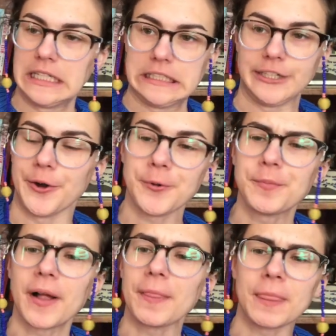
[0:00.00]
you know, I'm
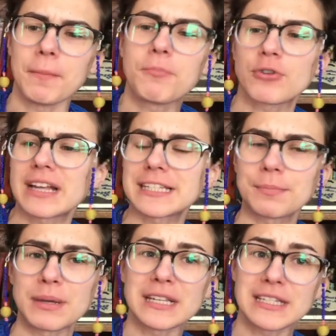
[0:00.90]
on the
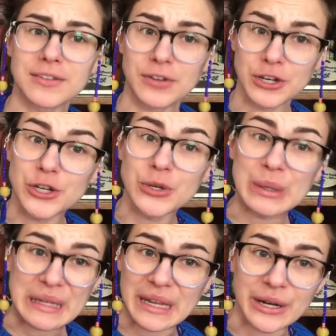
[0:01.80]
precipice of a new
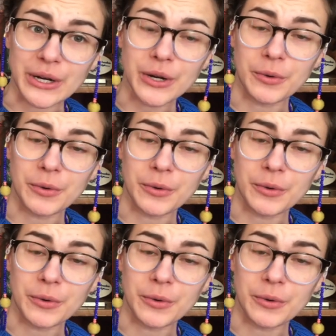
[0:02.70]
year,